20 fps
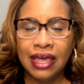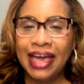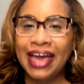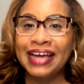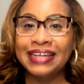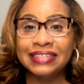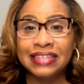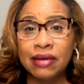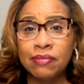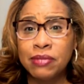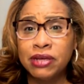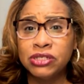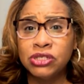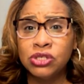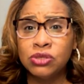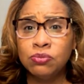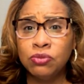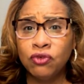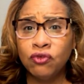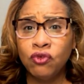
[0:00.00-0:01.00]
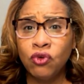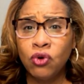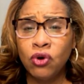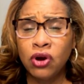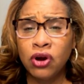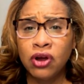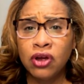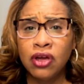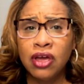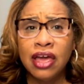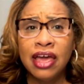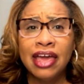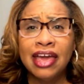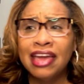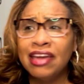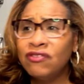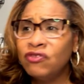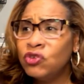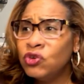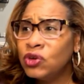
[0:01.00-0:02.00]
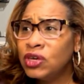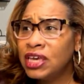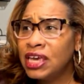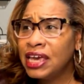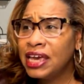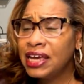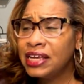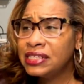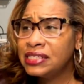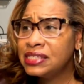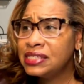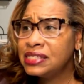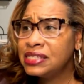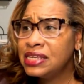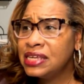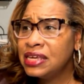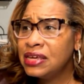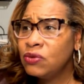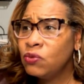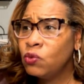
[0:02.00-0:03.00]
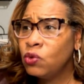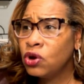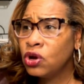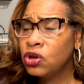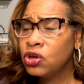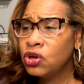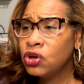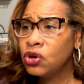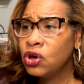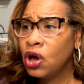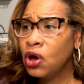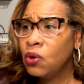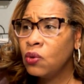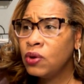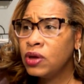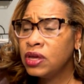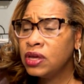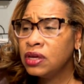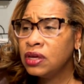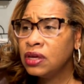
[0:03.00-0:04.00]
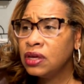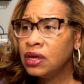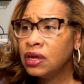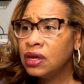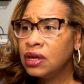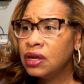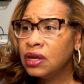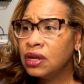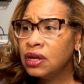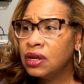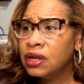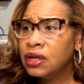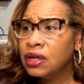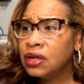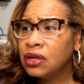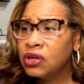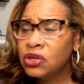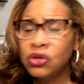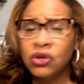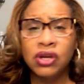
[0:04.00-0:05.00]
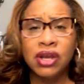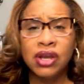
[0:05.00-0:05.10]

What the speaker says: As I mentioned before, if you can't see where you're going, you're